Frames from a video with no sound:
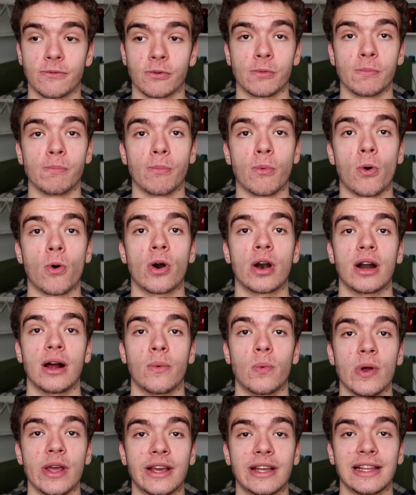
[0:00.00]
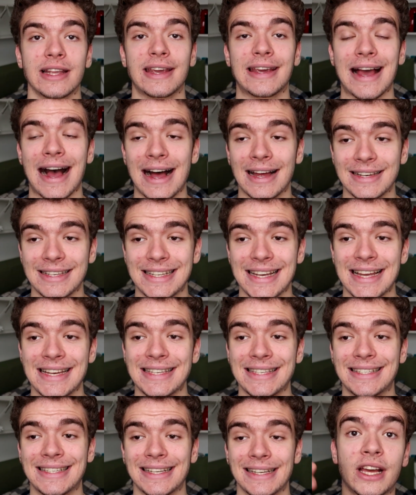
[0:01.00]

for more weekly content.